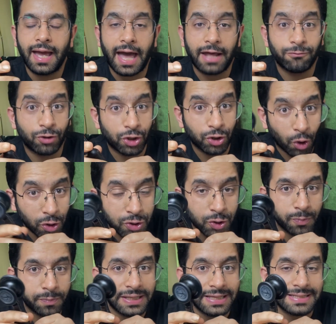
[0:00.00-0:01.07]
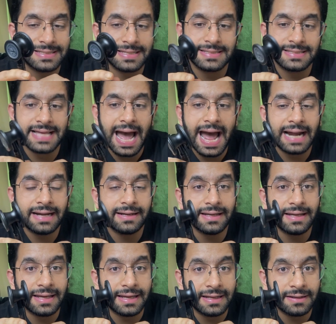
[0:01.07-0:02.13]
And what it also means is that
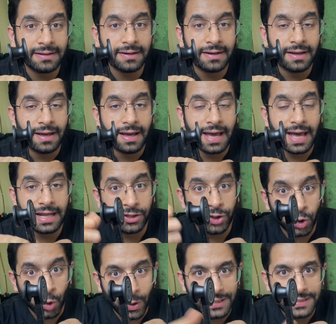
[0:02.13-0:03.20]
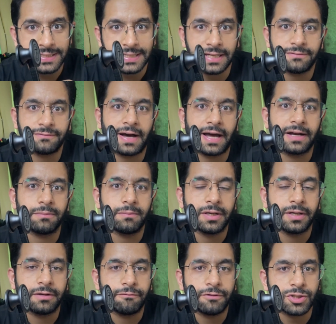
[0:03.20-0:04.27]
in a noisy
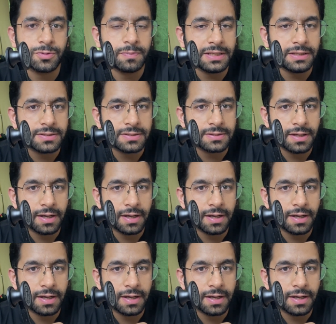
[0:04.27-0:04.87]
environment, which means